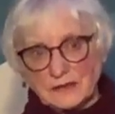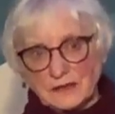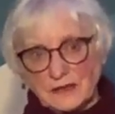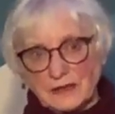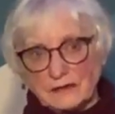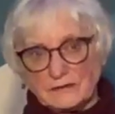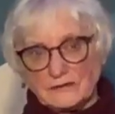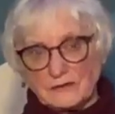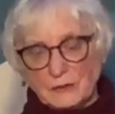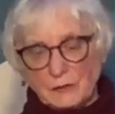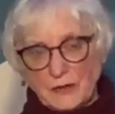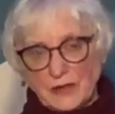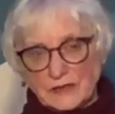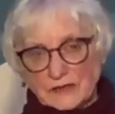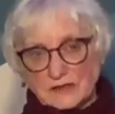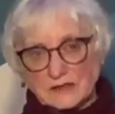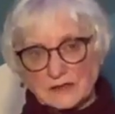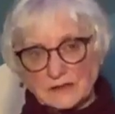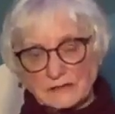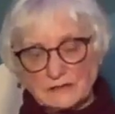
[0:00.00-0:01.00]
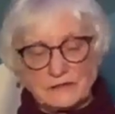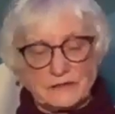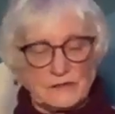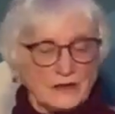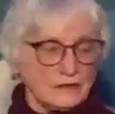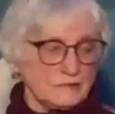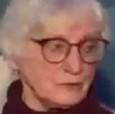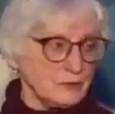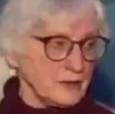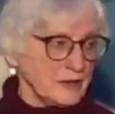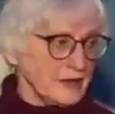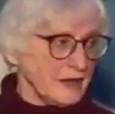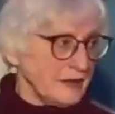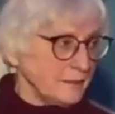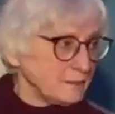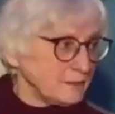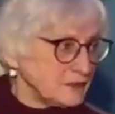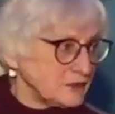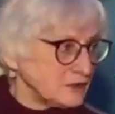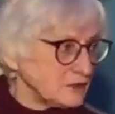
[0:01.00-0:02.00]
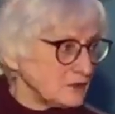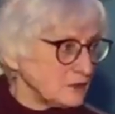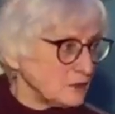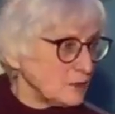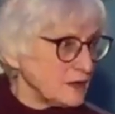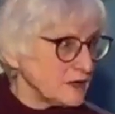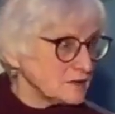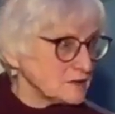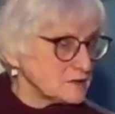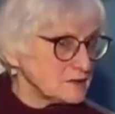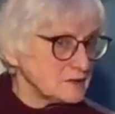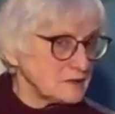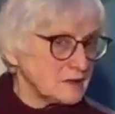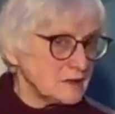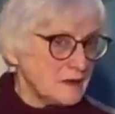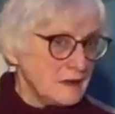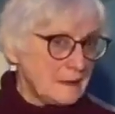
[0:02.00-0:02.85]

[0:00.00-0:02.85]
of the West, of, of what happened in the West.